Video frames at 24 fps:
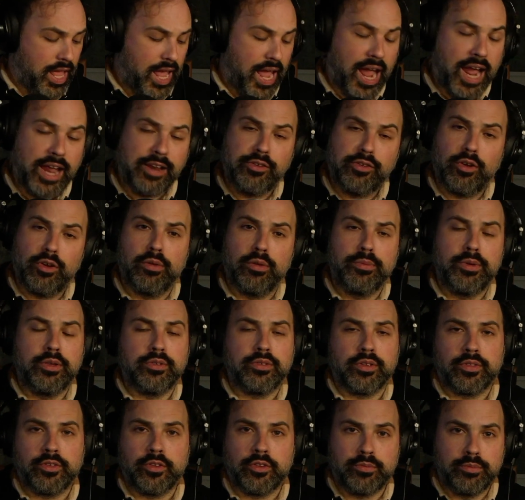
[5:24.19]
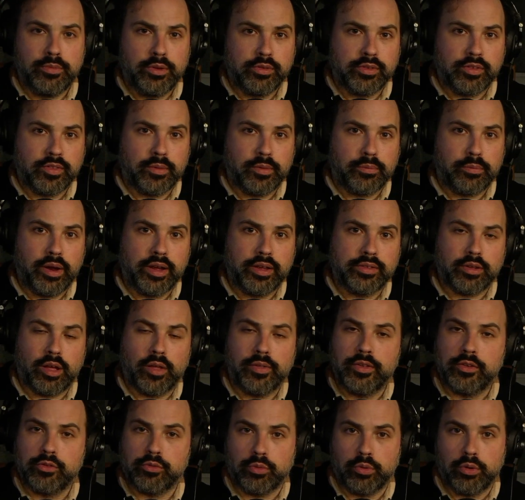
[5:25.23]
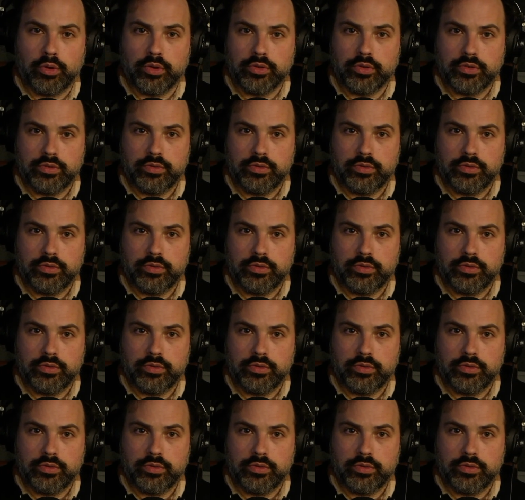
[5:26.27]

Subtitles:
atonal music, there's music that breaks all these rules